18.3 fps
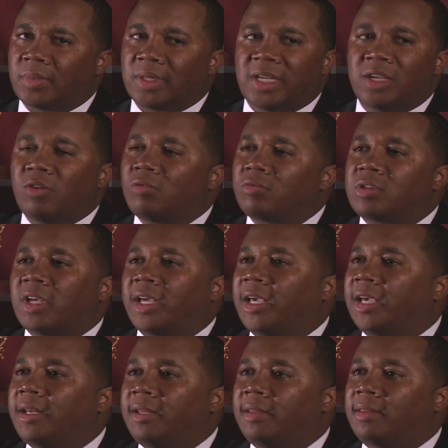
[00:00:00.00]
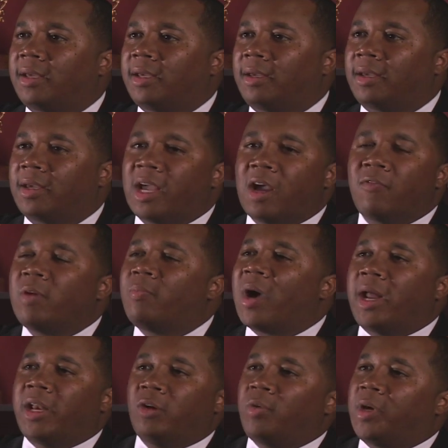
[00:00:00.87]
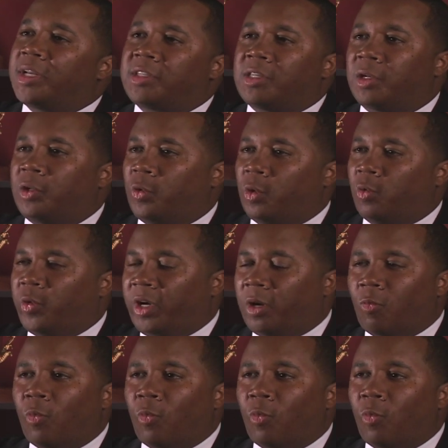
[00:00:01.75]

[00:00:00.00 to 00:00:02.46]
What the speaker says: You don't say anything. Everybody who gets a new arena